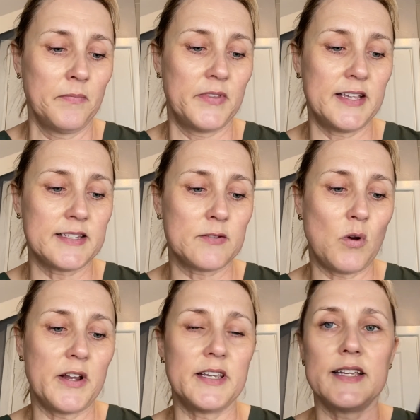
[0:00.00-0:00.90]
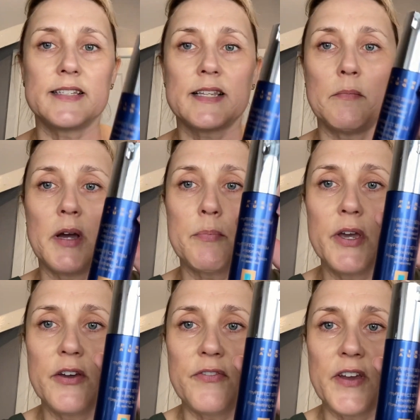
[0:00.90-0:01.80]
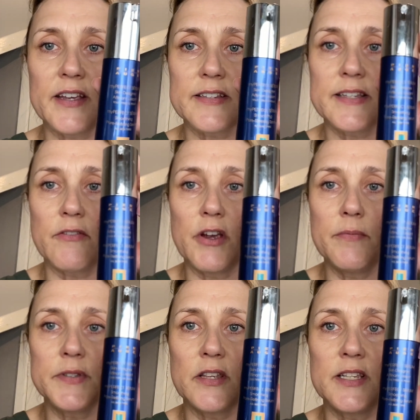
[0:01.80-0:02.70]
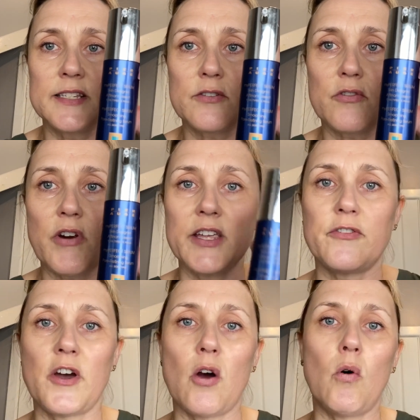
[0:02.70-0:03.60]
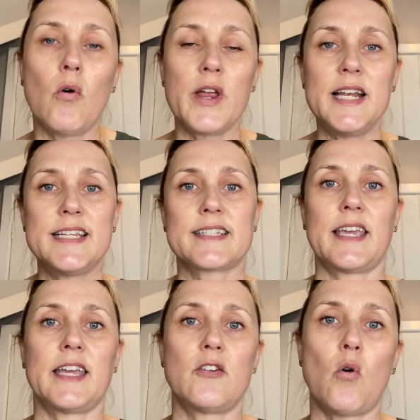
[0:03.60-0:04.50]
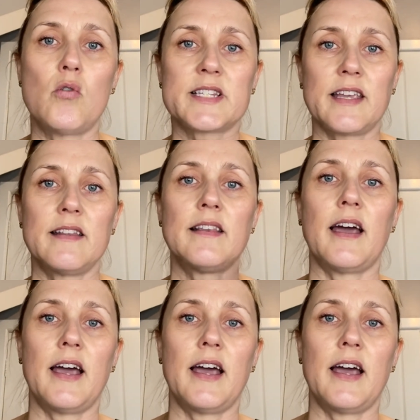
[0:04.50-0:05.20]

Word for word: This one is my Perfect Serum. So this is great for oily skin or skin that